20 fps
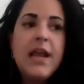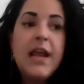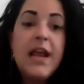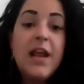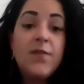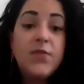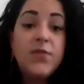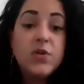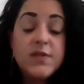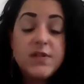
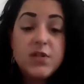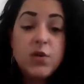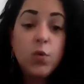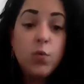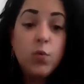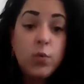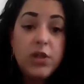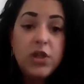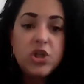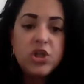If they're
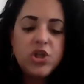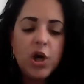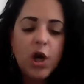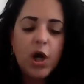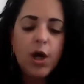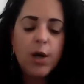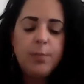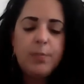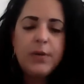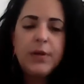still really
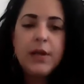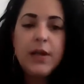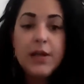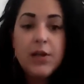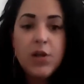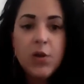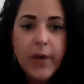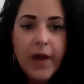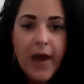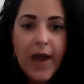sharp,
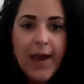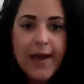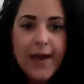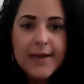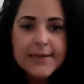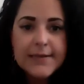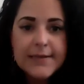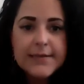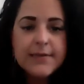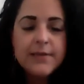you
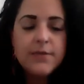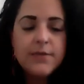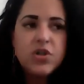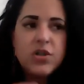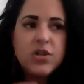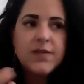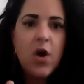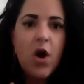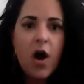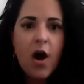guys
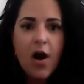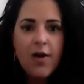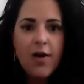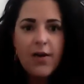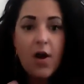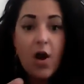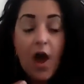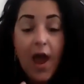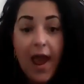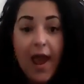just
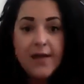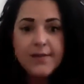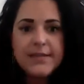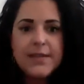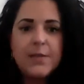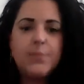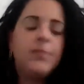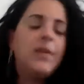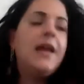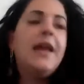all ask
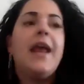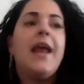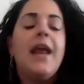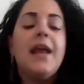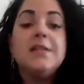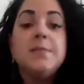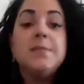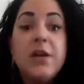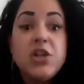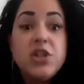them, like,
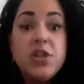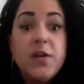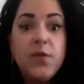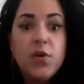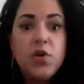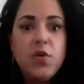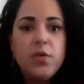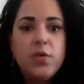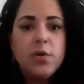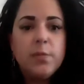especially if
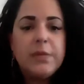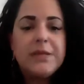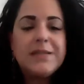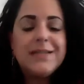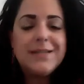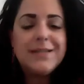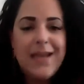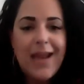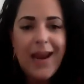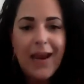you're new in your
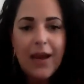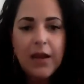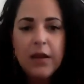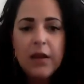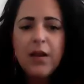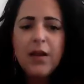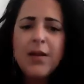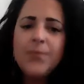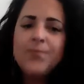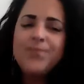business, hey,
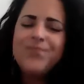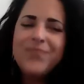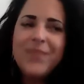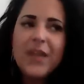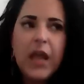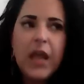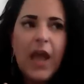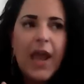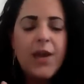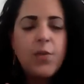
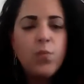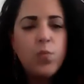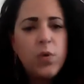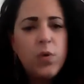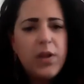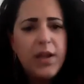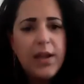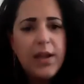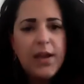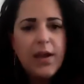
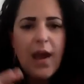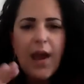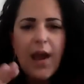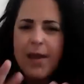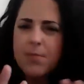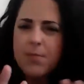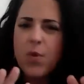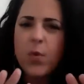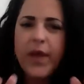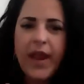
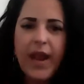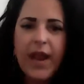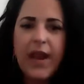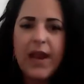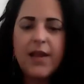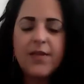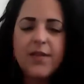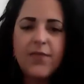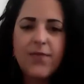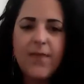I'm
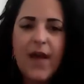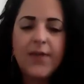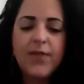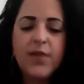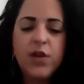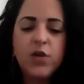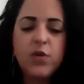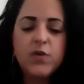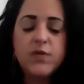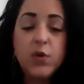okay the fact
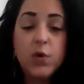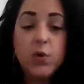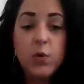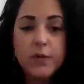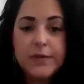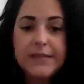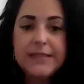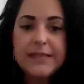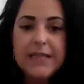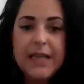that you
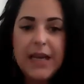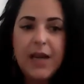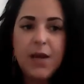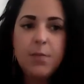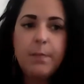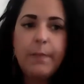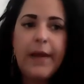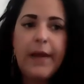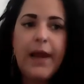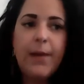circled
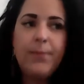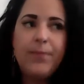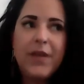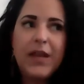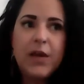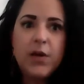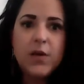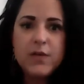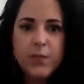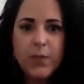C, but
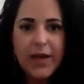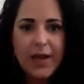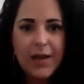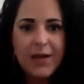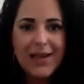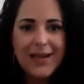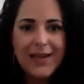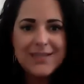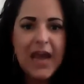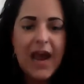here's what
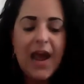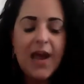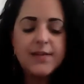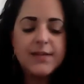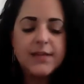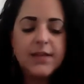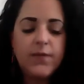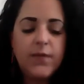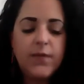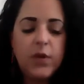I'd like to
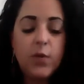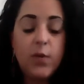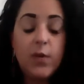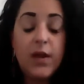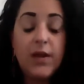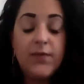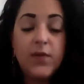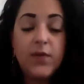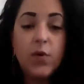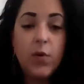ask of you
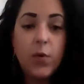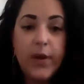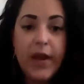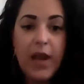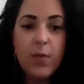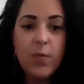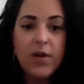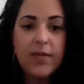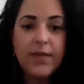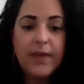if you're
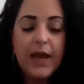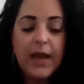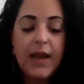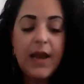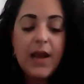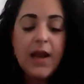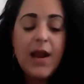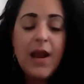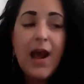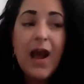okay with it.
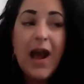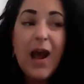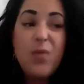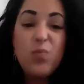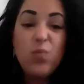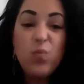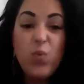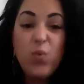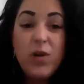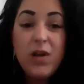
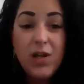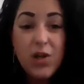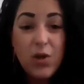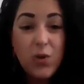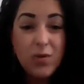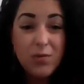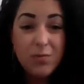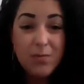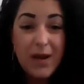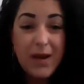I'm really
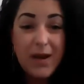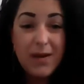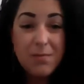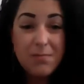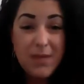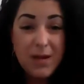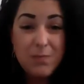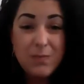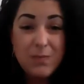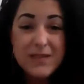new in
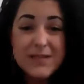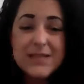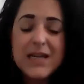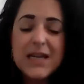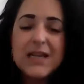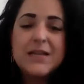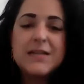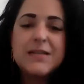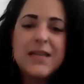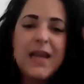my
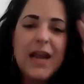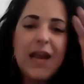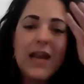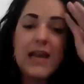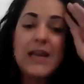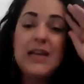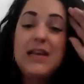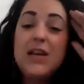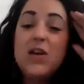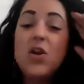business and
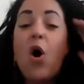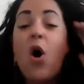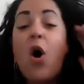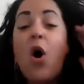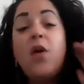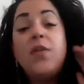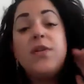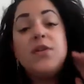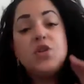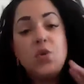I need
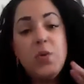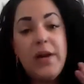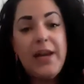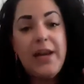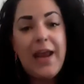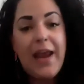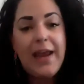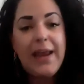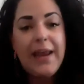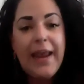all the
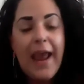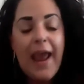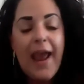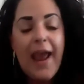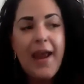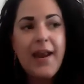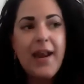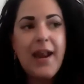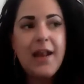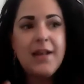training I
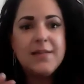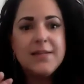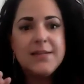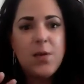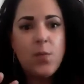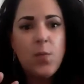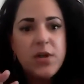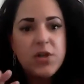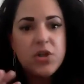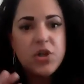get, and
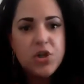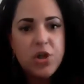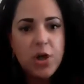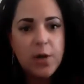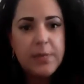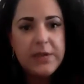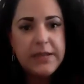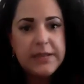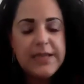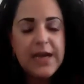someone as
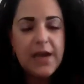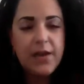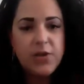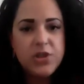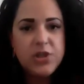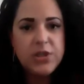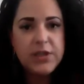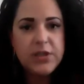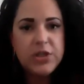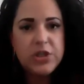sharp and
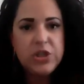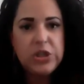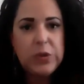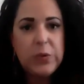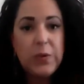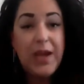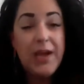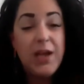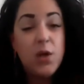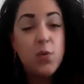intelligent as
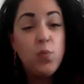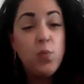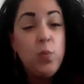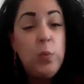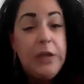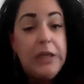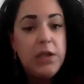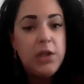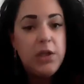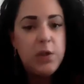you, I could
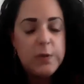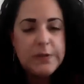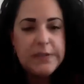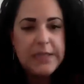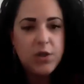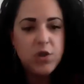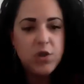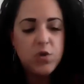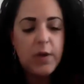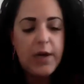really use
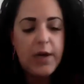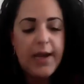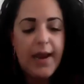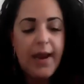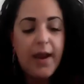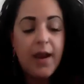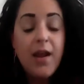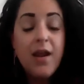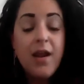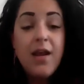that
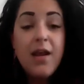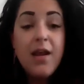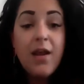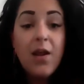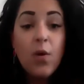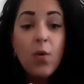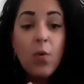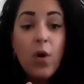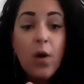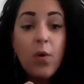training.
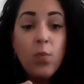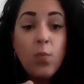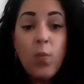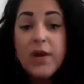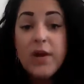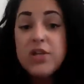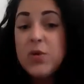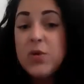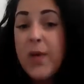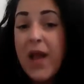
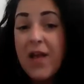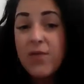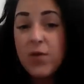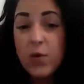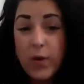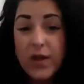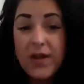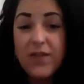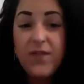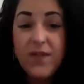When do you have a
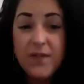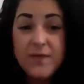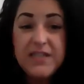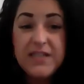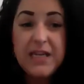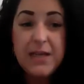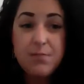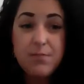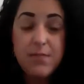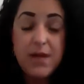quick
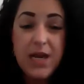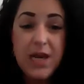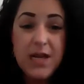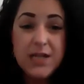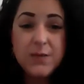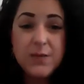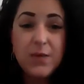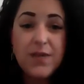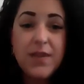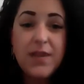15
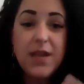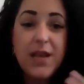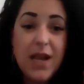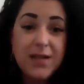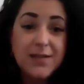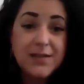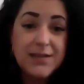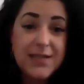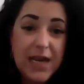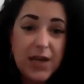minutes within the
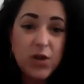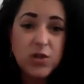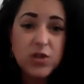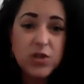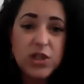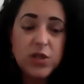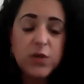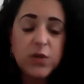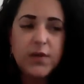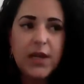next day or
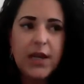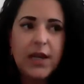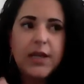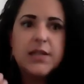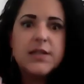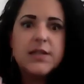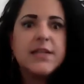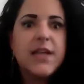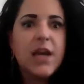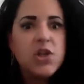two that I
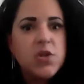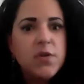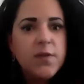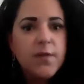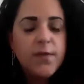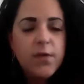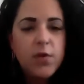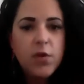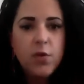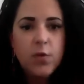can schedule
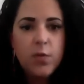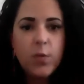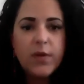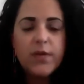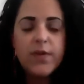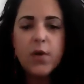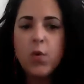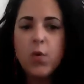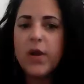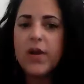for you
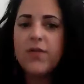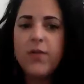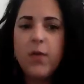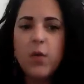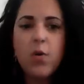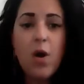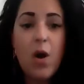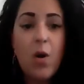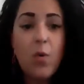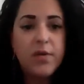with a quick
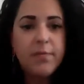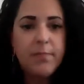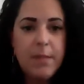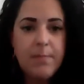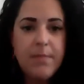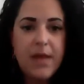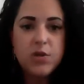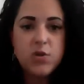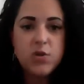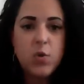phone call with my
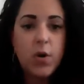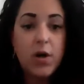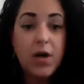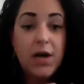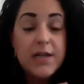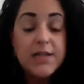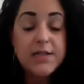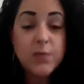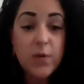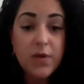mentor?
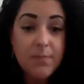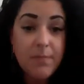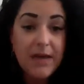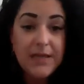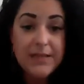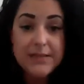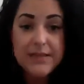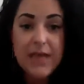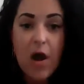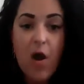And it's with
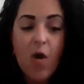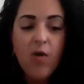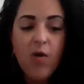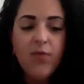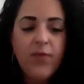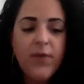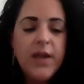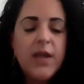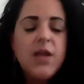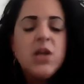
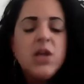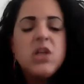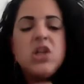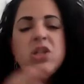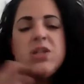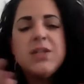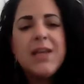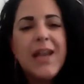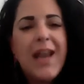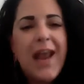myself.
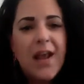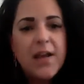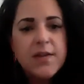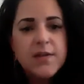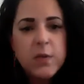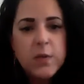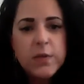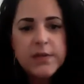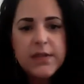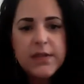She's just going to
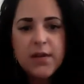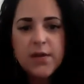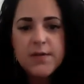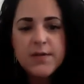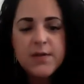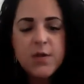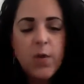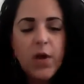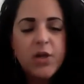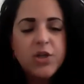ask you a
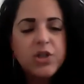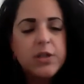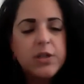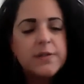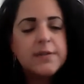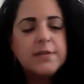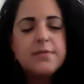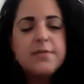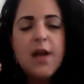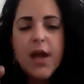series of
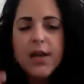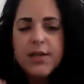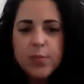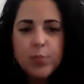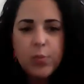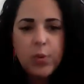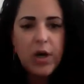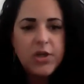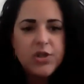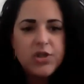questions, not to
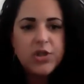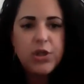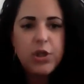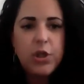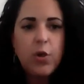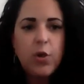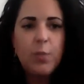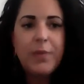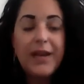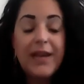pressure
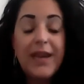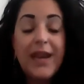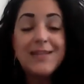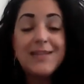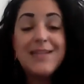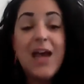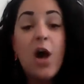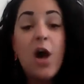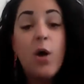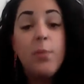you, but again,
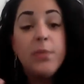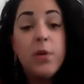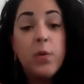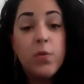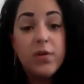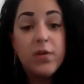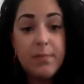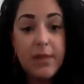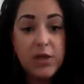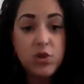to help me
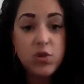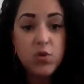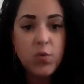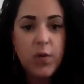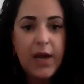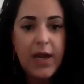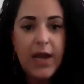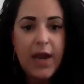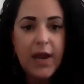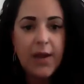with my
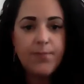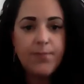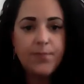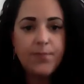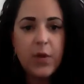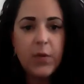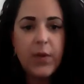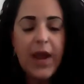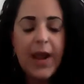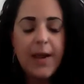training.
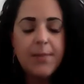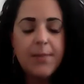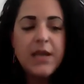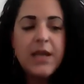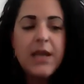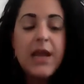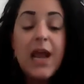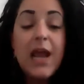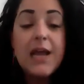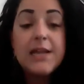Okay.
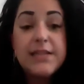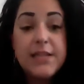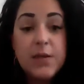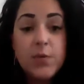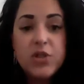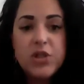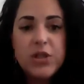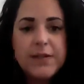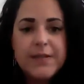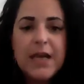And see
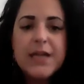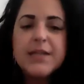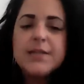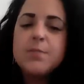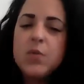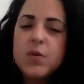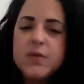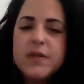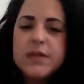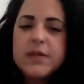what she says.
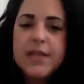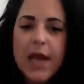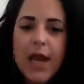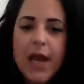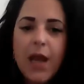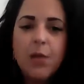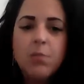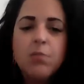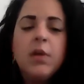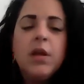Most of the
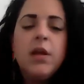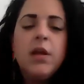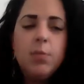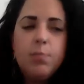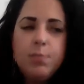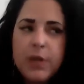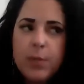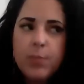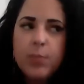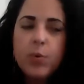time,
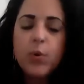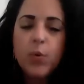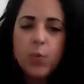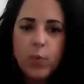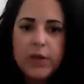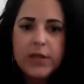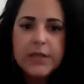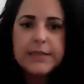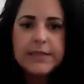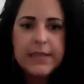people are
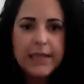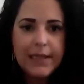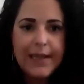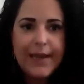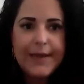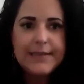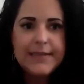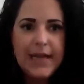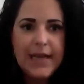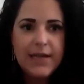willing to
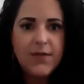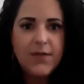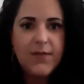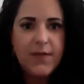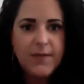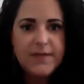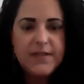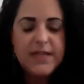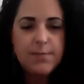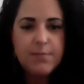lend 10 to
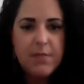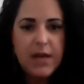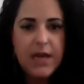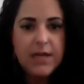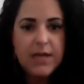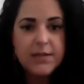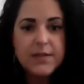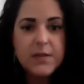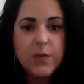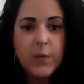15
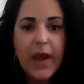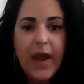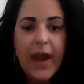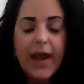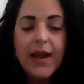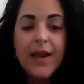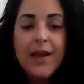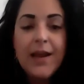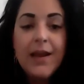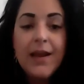minutes.
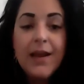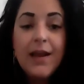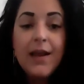Okay.